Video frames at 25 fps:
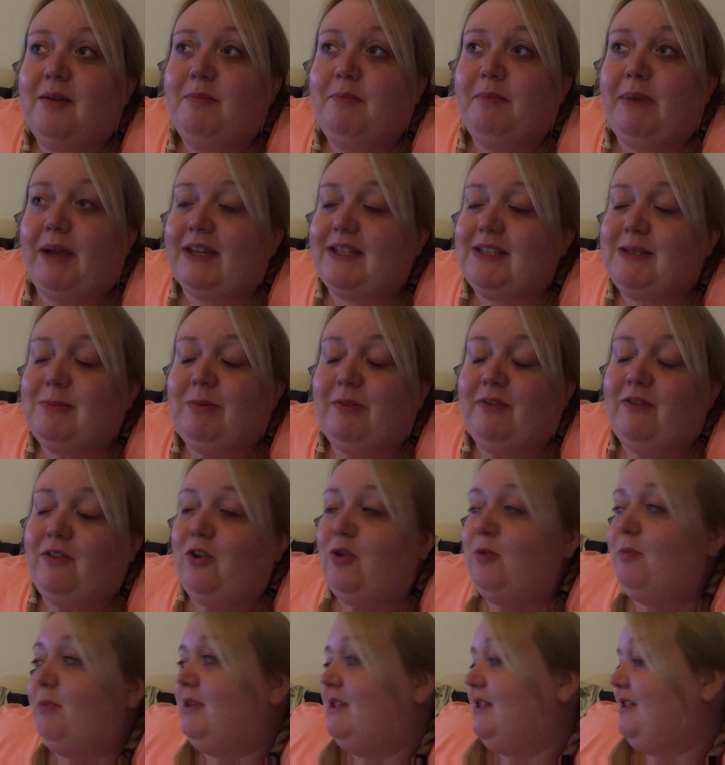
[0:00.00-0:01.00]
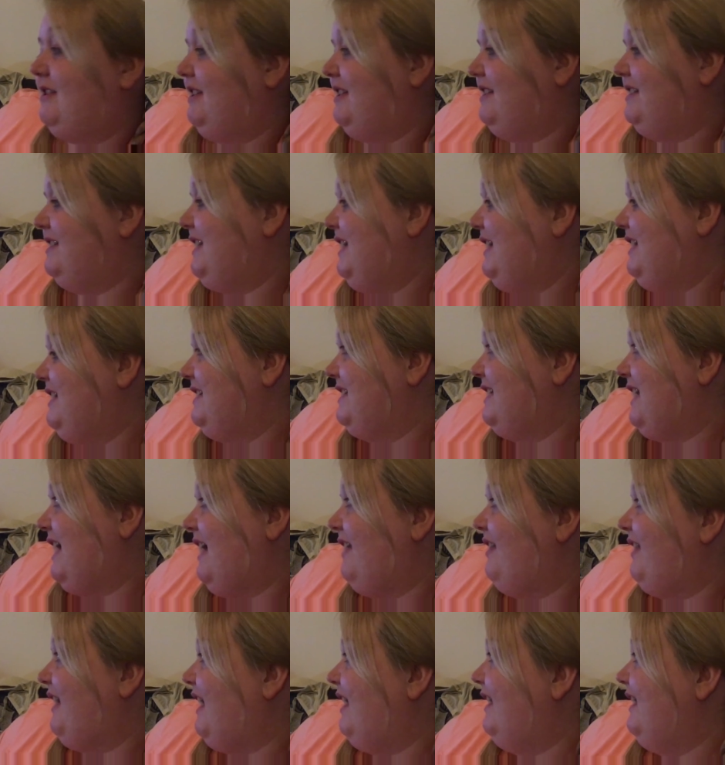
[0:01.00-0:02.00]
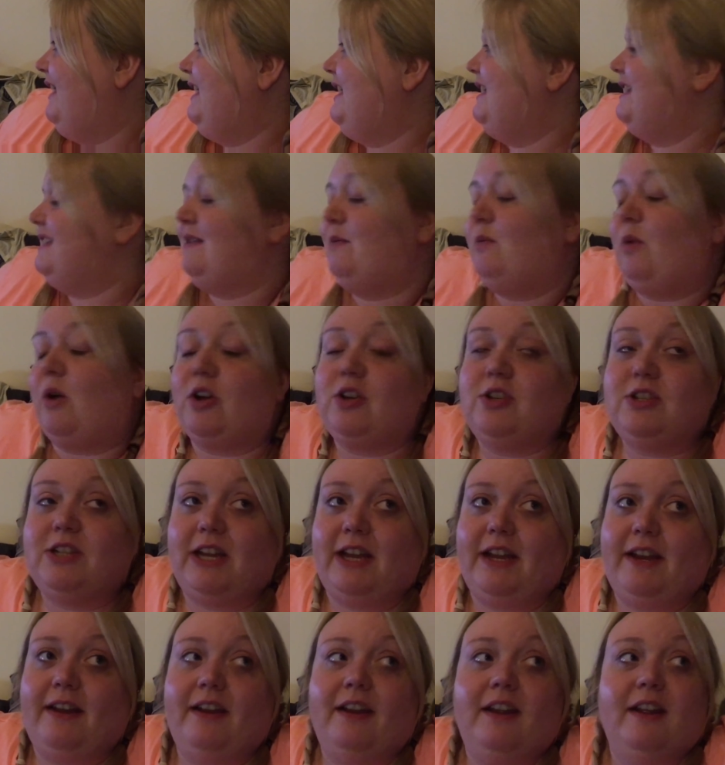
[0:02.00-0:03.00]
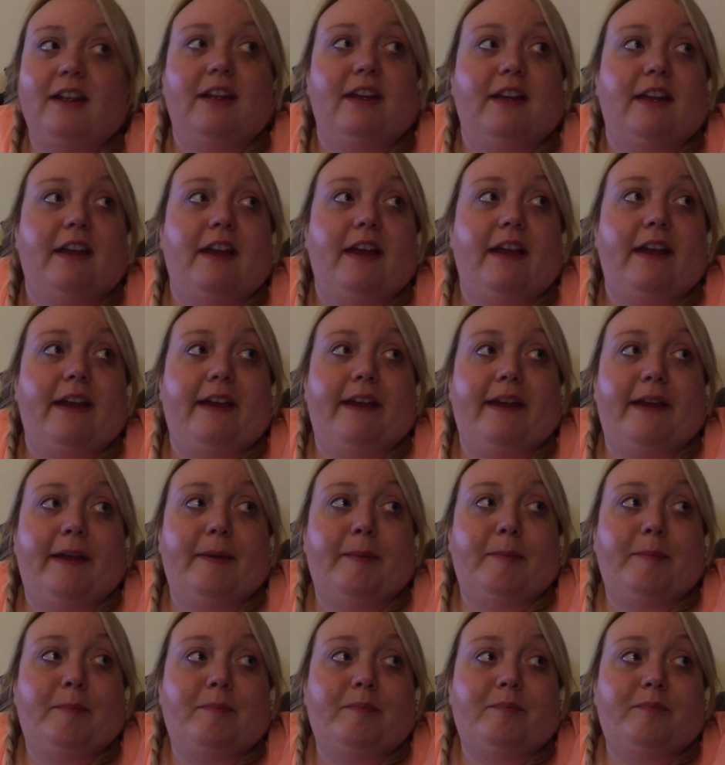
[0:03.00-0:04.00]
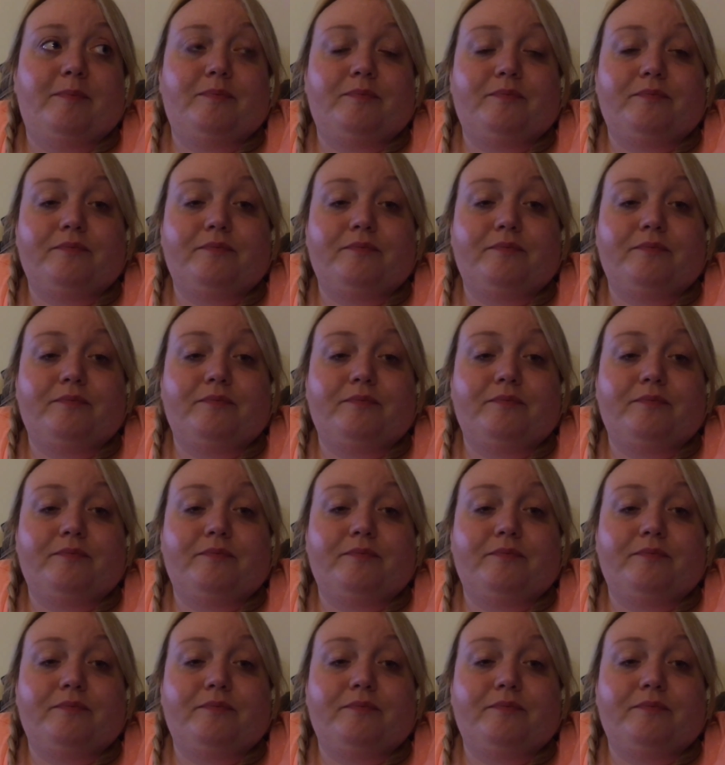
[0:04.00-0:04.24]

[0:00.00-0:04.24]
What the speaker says: best performances, things like that, easy watching. So